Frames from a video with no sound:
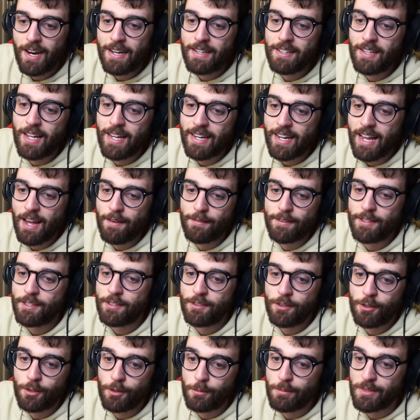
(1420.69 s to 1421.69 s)
I like having
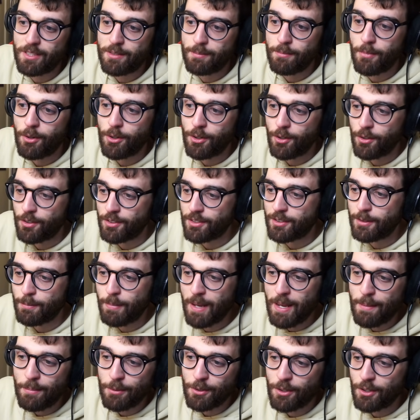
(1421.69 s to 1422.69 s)
anonymous mode on so
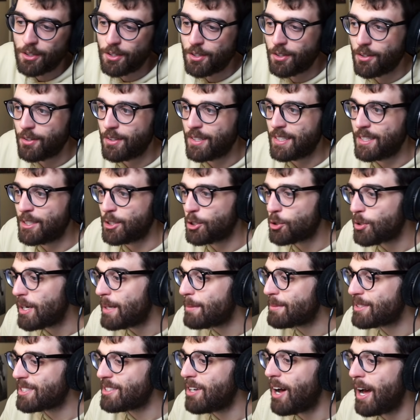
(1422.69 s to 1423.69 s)
people don't go and
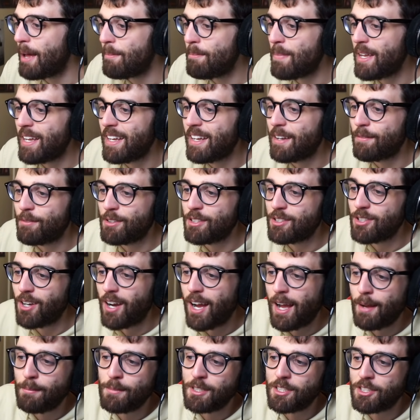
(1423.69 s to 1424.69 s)
stream snipe me every
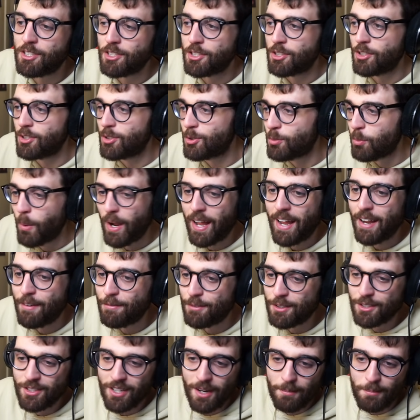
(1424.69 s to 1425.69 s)
time and just sweat
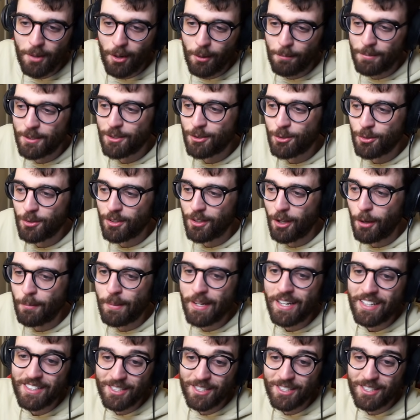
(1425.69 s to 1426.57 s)
every time I hop into a lobby.